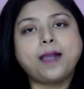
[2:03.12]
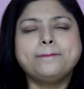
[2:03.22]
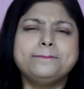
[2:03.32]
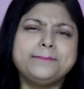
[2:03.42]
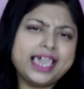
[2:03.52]

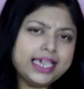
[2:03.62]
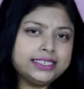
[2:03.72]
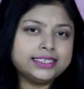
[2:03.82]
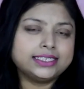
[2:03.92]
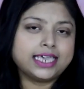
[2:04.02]

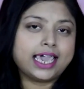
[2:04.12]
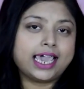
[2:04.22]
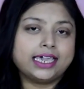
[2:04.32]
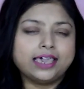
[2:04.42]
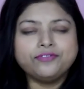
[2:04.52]

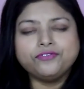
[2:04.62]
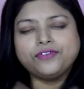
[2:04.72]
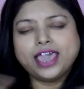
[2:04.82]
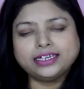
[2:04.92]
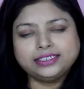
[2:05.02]
amazing,
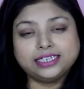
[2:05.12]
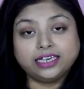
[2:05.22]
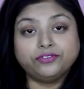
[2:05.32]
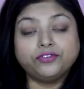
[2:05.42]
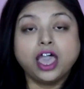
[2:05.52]

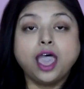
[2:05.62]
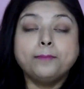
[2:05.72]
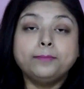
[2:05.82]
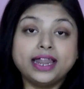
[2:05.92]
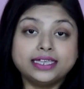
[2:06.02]
effective,
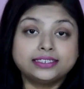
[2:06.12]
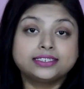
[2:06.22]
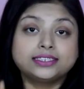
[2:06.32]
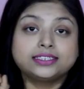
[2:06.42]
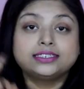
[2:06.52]

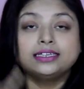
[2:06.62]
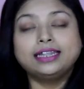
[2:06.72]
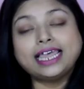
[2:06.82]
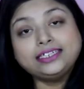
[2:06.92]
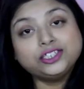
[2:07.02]
plus
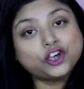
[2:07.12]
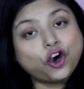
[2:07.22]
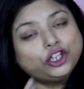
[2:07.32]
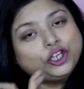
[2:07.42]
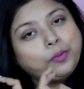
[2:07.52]
light
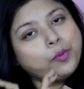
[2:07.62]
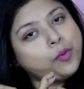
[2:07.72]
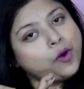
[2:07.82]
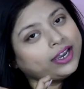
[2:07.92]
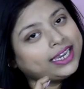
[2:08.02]
on your
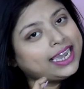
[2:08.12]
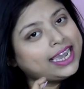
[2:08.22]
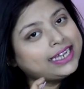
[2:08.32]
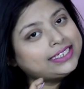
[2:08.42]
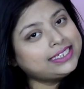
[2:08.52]

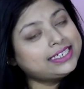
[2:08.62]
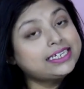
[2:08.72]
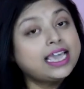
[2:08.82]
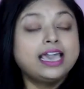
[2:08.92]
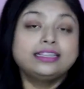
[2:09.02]

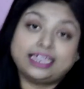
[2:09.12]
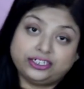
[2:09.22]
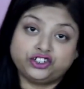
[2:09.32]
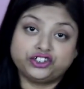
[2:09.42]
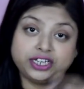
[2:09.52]
pocket
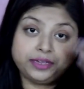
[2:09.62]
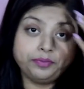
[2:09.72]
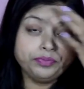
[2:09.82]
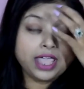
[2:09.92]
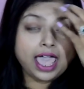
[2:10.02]
night
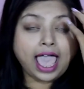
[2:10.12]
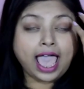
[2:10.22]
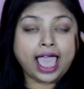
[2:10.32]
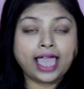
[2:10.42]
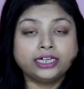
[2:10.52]
cream.
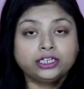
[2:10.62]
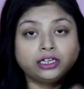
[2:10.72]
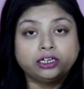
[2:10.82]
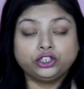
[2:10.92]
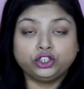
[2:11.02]

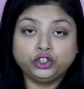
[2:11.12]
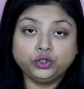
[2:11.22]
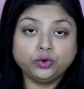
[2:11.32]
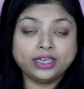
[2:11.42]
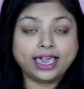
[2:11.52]
And
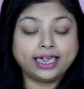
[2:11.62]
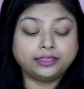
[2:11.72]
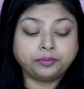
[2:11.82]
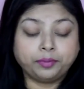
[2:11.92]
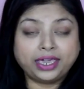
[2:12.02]
you
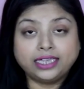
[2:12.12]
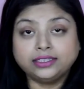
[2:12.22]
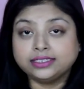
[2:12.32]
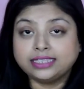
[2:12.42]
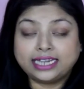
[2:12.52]
can make
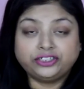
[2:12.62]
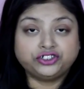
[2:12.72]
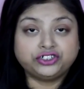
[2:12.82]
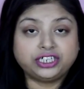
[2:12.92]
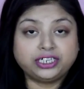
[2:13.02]
this night
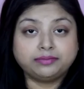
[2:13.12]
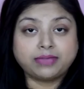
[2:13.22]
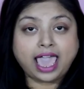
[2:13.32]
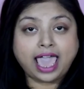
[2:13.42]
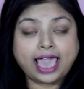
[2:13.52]
cream
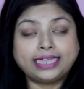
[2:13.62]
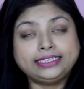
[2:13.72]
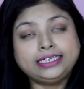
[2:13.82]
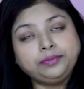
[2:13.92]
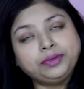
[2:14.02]

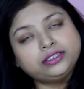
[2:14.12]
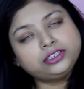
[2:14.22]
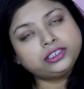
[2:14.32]
and keep it